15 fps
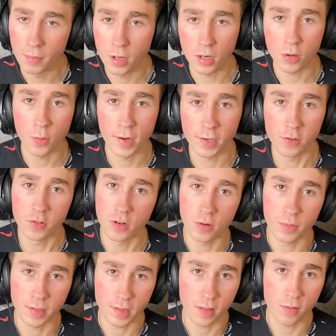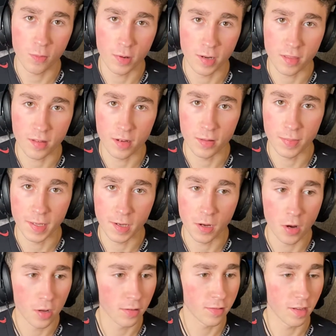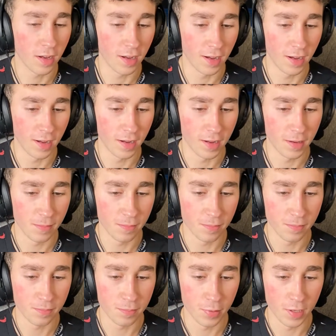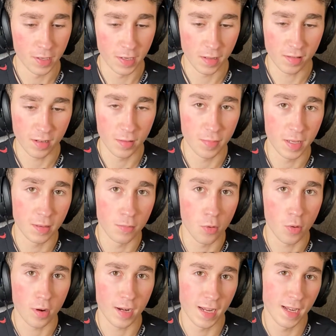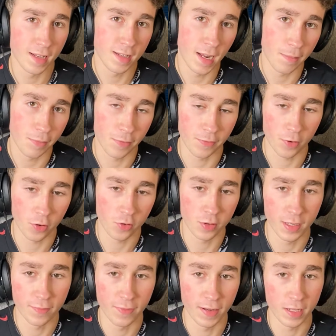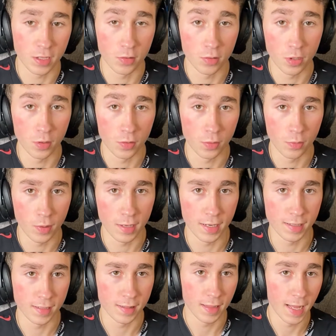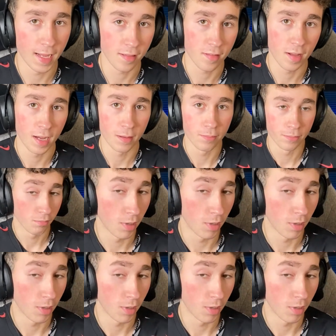I'm not quite sure what this one is going to be called, um, but it's going to be a more in-depth version if any of you know the one I did last time.